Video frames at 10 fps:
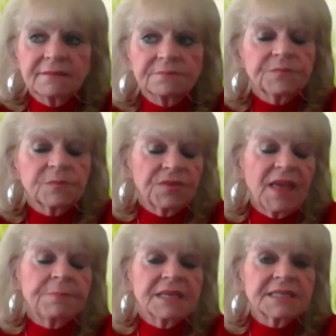With
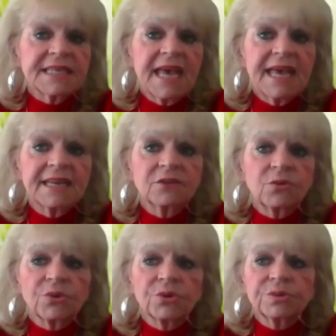that being said, it
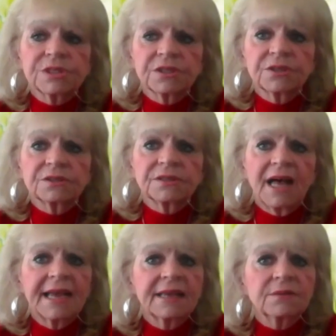grew till
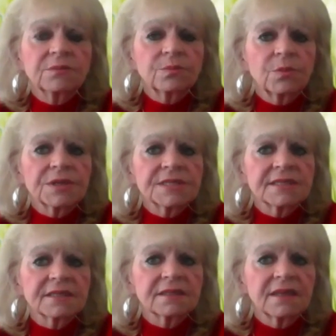I
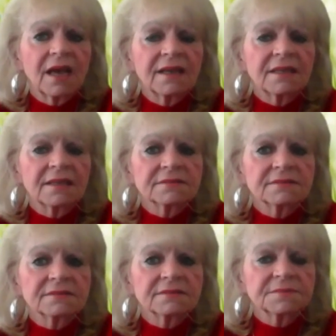was uh,
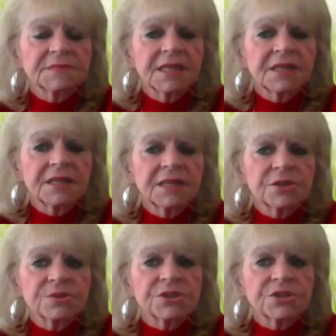
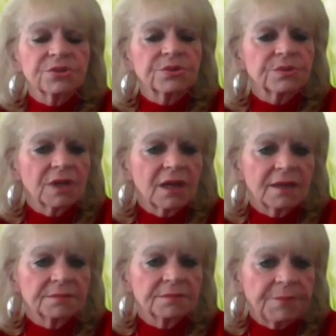introduced to
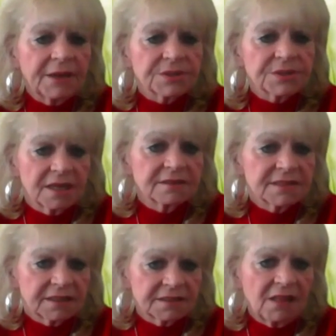um, Biosun
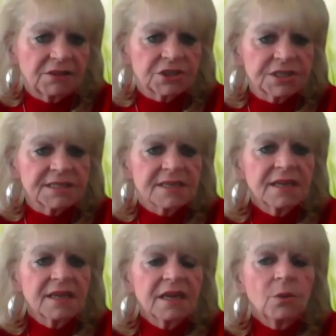Technologies,
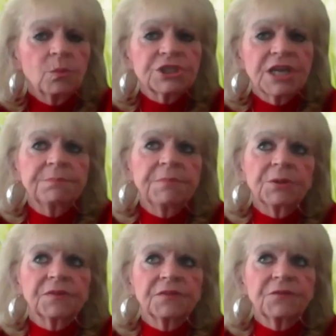mm-hmm. which had
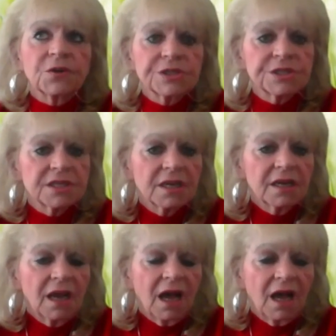built the first
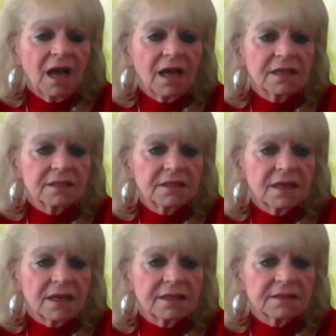uh,
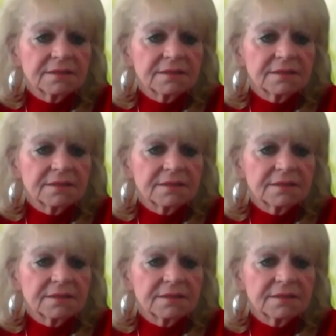uh,